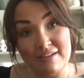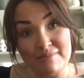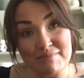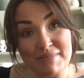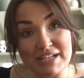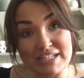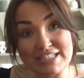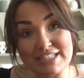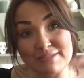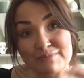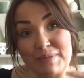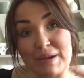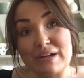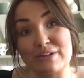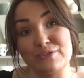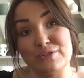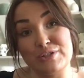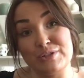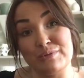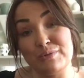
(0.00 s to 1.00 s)
message
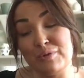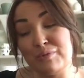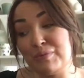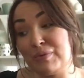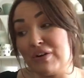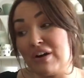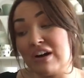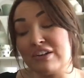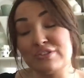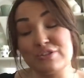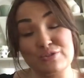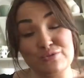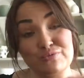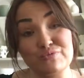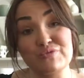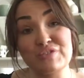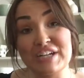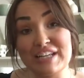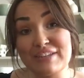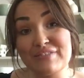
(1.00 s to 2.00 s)
back to you all, but I just
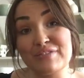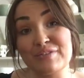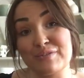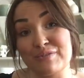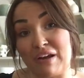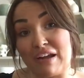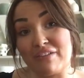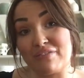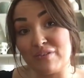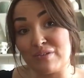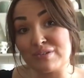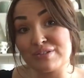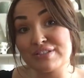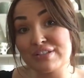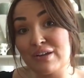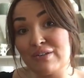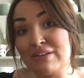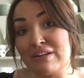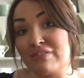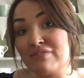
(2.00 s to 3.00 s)
really feel grateful. It was
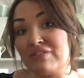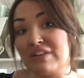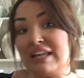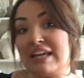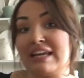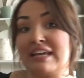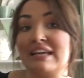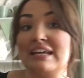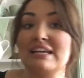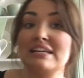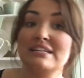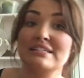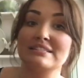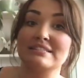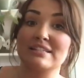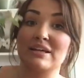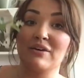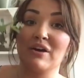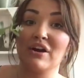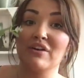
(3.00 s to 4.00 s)
so lovely.
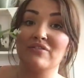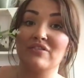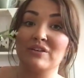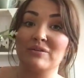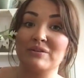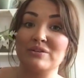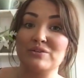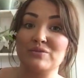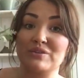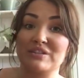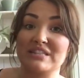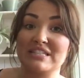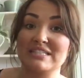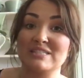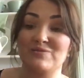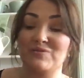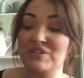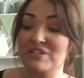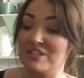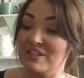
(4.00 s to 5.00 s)
So hopefully you enjoyed
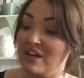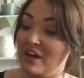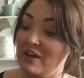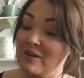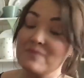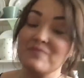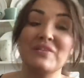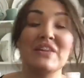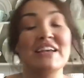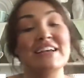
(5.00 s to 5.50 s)
this video.